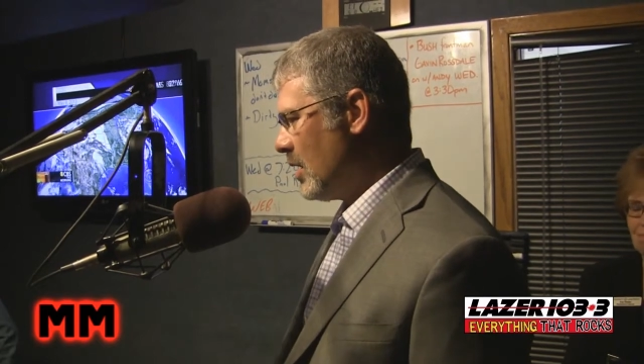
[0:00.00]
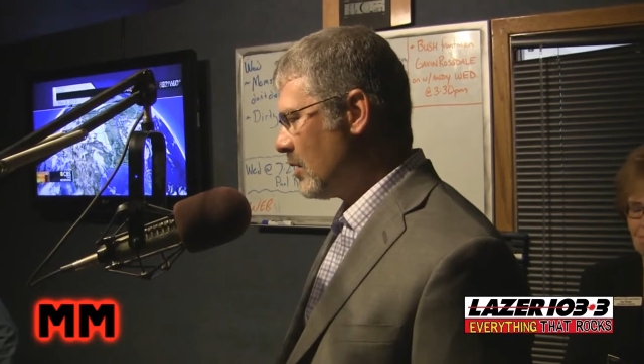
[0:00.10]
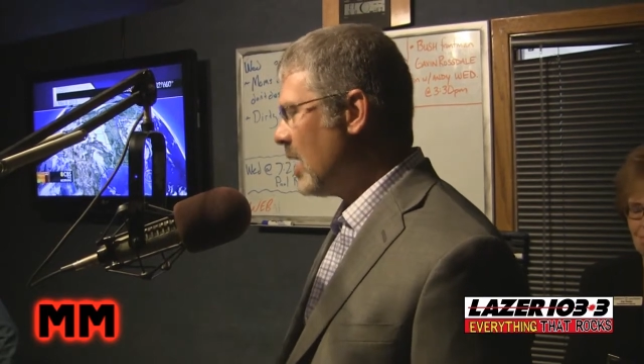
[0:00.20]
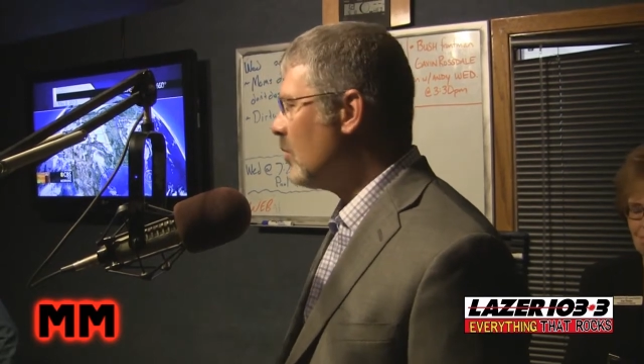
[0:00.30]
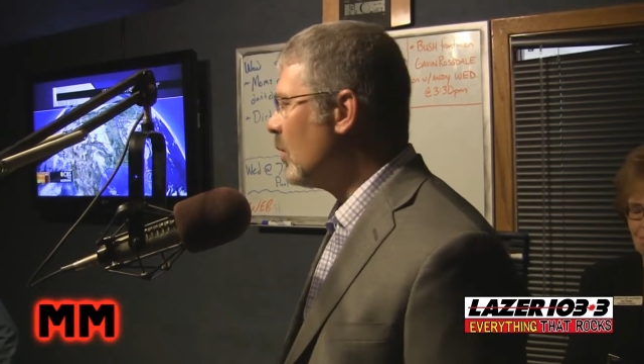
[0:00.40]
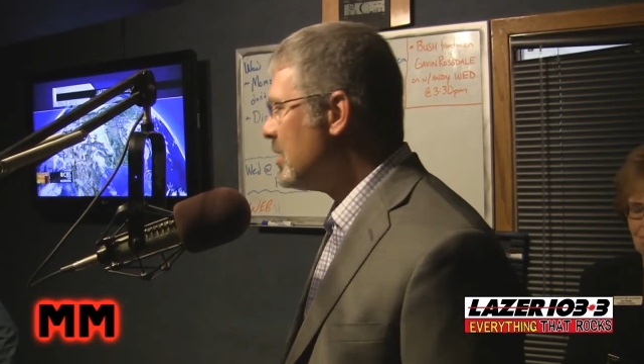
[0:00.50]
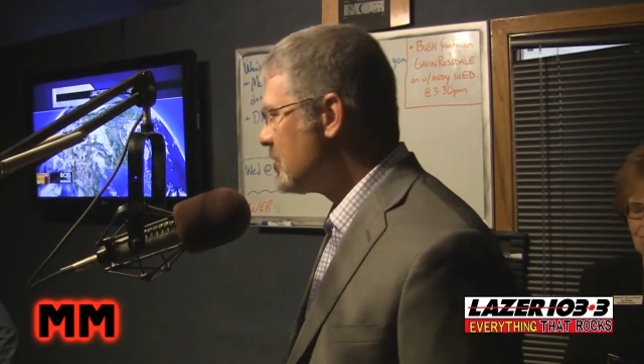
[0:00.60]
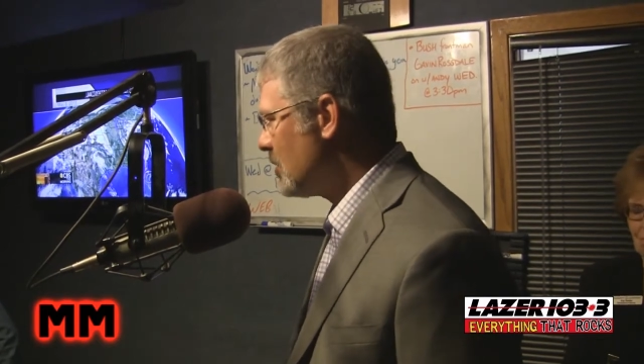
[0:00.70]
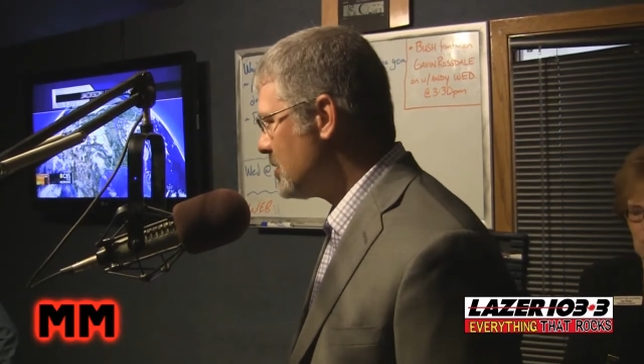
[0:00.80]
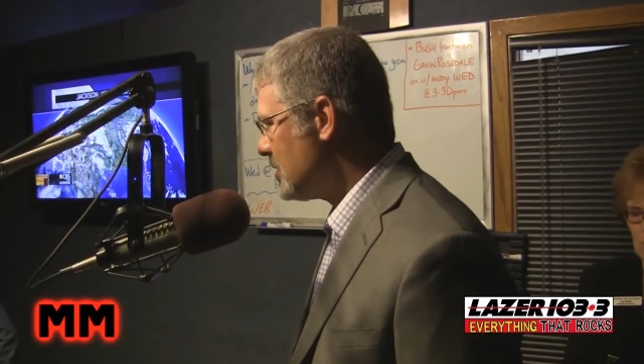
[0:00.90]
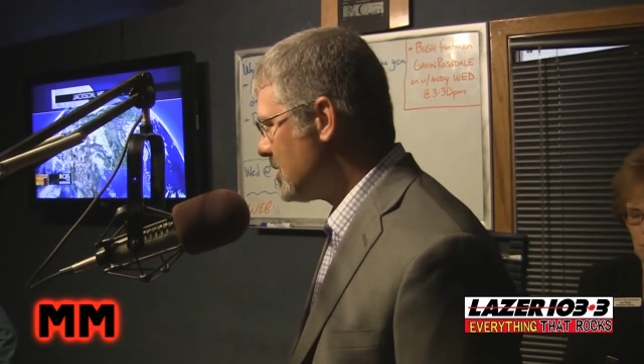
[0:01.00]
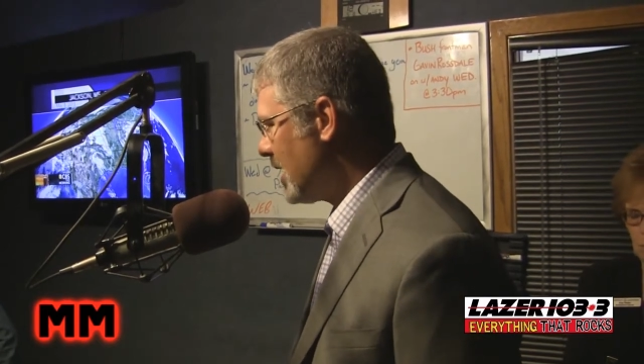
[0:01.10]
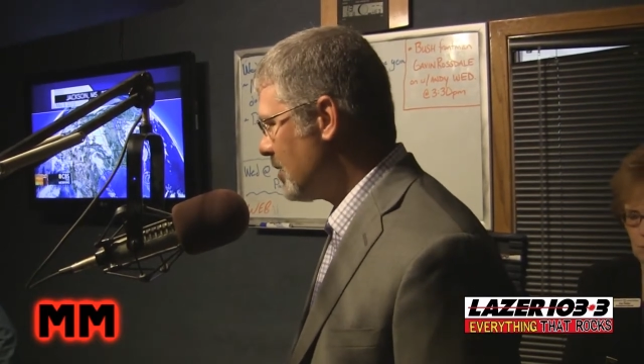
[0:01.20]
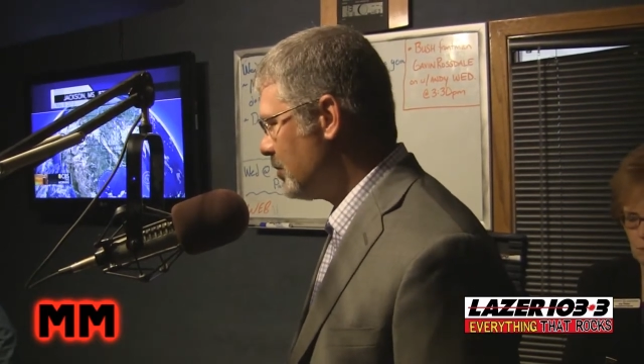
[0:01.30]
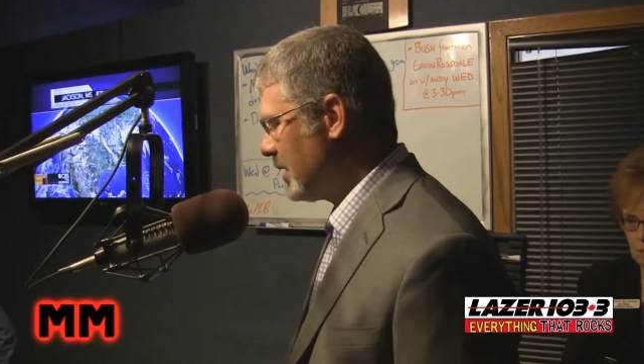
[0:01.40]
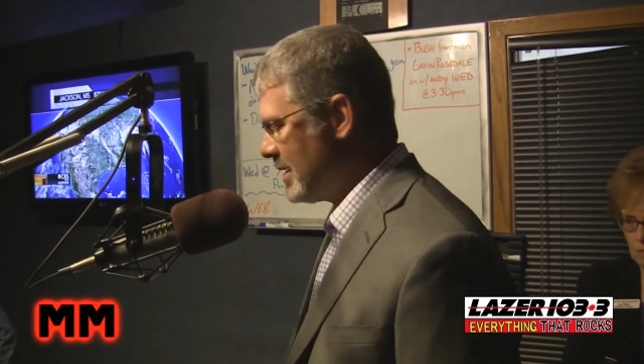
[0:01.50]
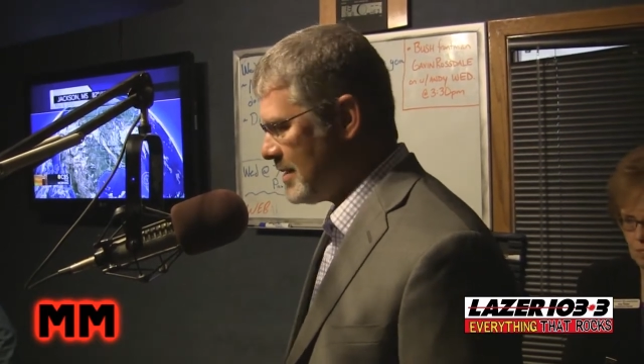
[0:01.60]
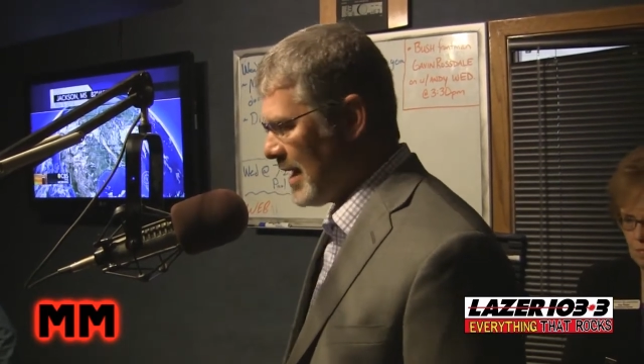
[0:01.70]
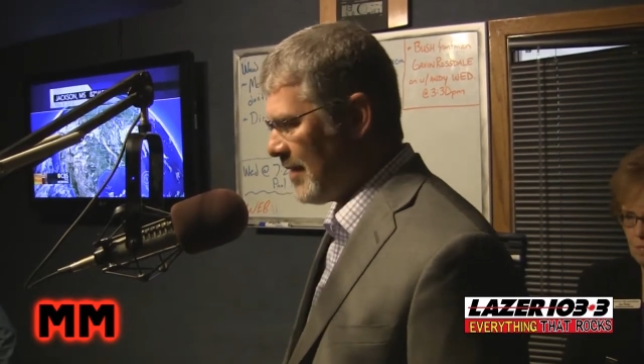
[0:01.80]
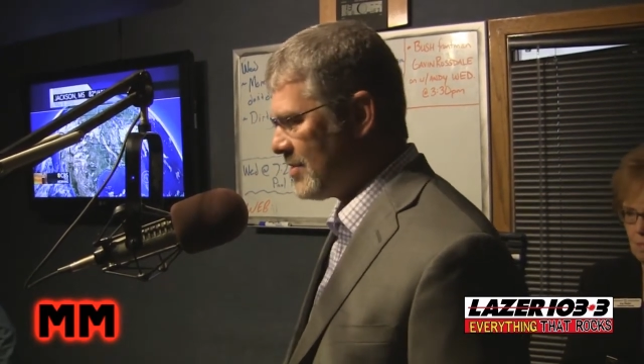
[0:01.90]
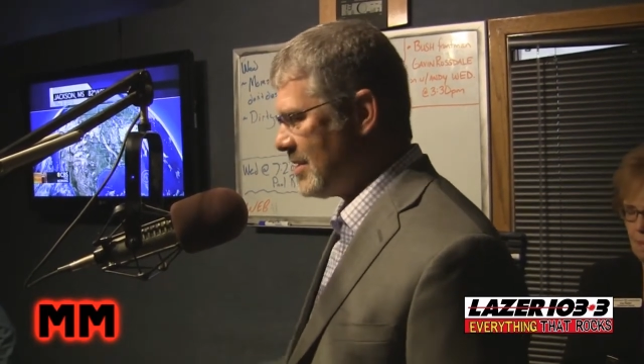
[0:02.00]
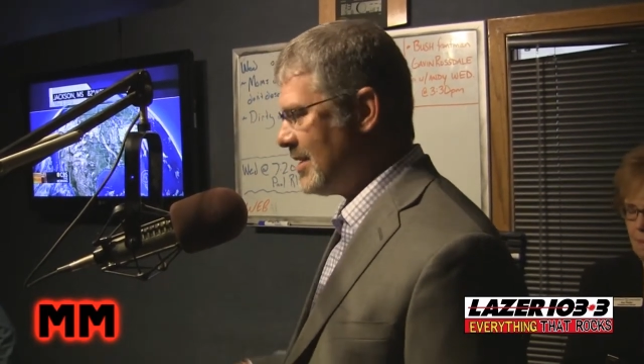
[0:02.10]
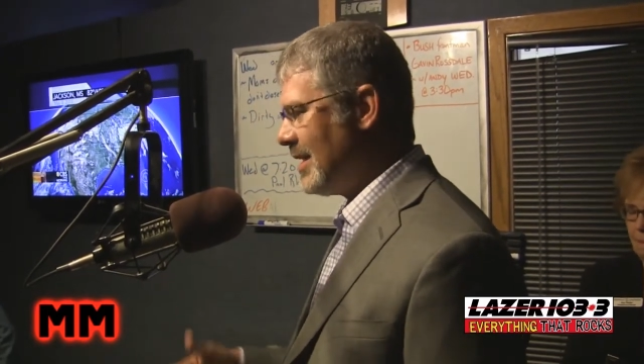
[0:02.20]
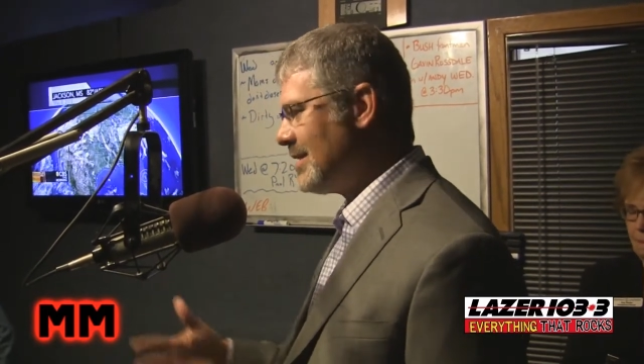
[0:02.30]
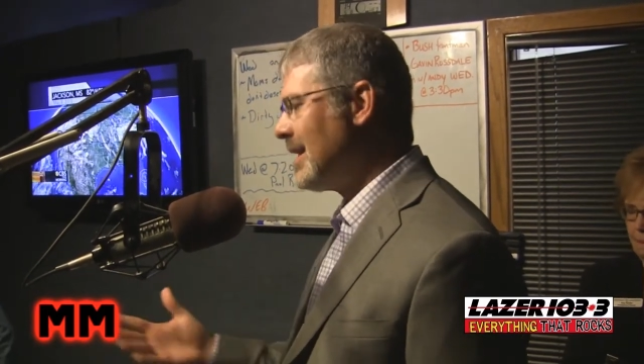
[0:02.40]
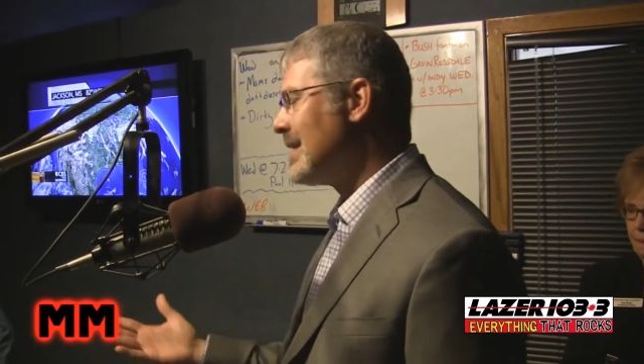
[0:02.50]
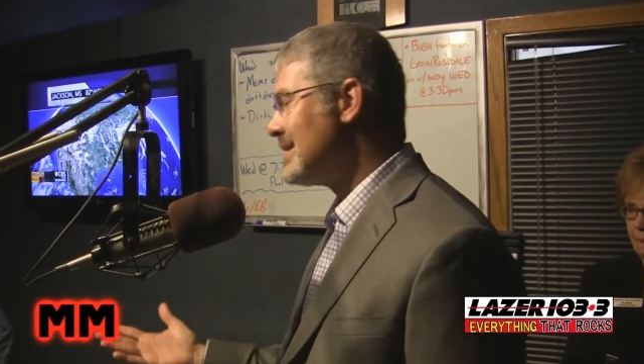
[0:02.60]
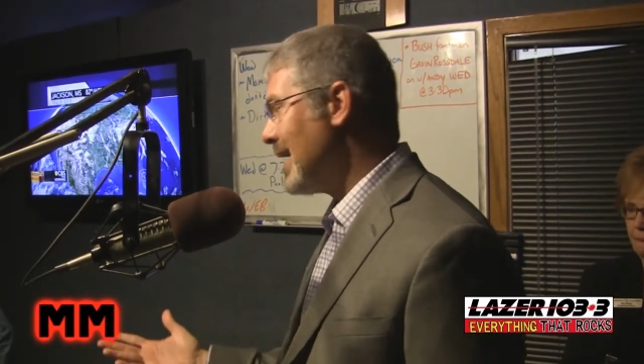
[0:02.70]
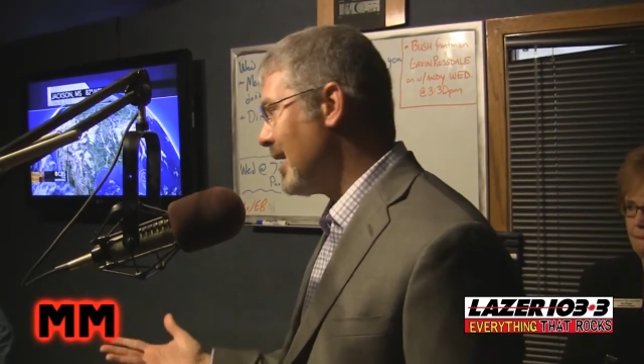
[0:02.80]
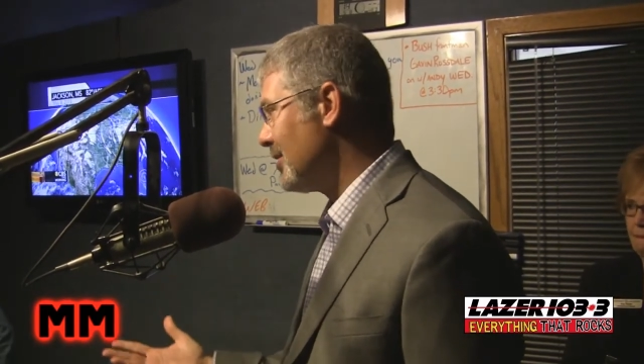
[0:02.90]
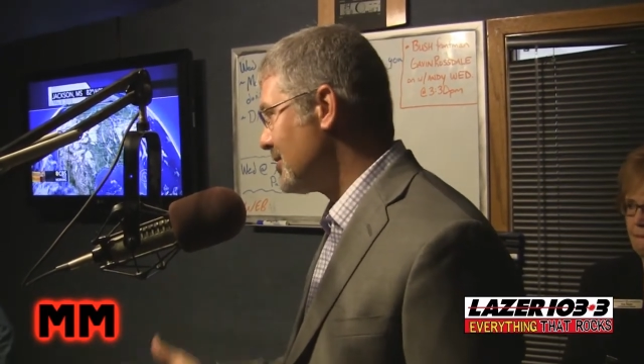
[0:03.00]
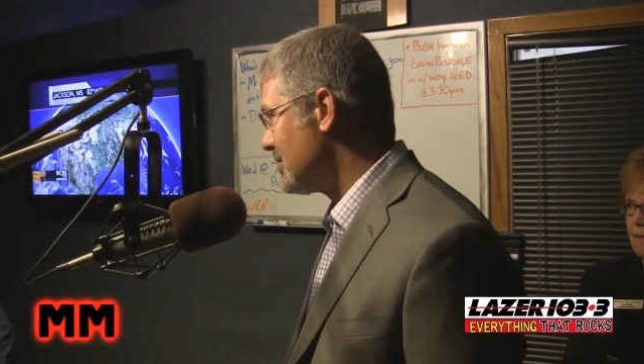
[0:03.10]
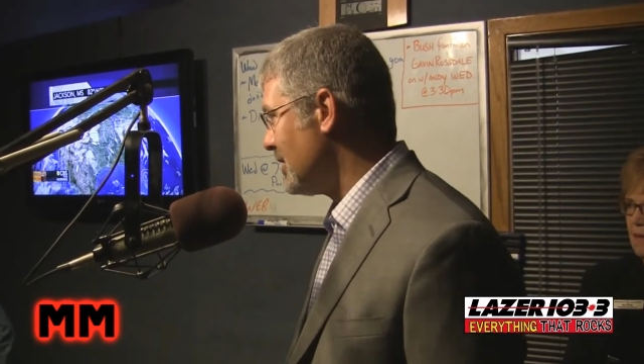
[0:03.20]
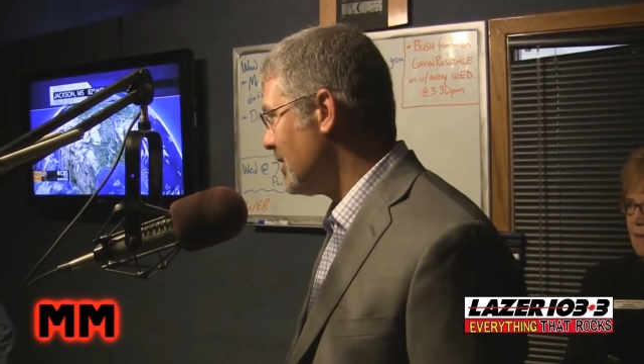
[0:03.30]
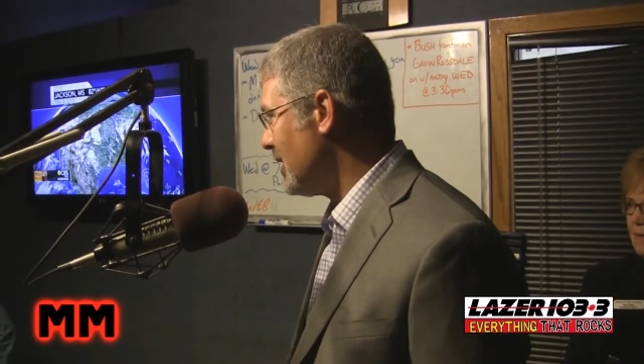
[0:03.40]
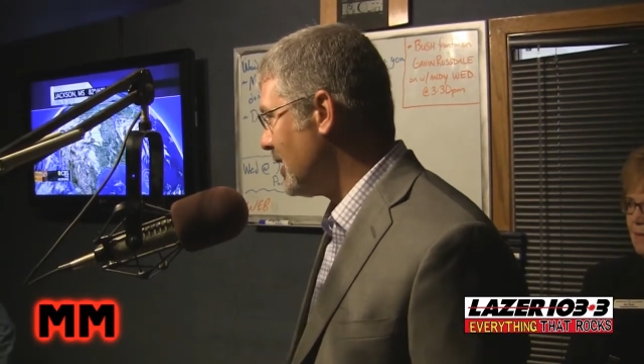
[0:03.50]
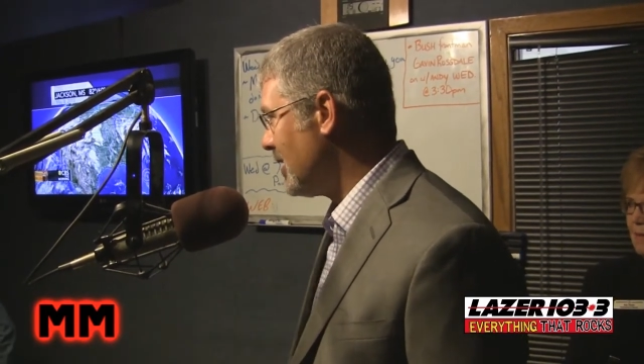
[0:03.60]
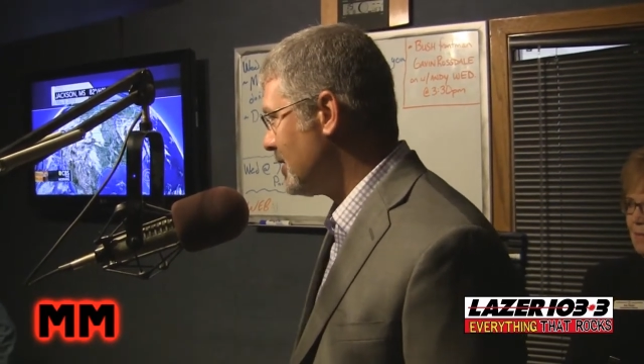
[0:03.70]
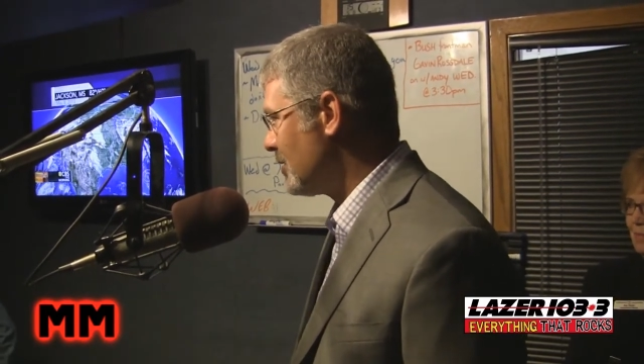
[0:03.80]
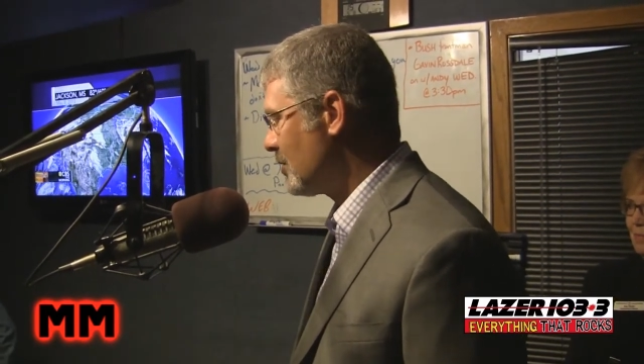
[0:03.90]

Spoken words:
great research has taken place, and obviously it takes dollars to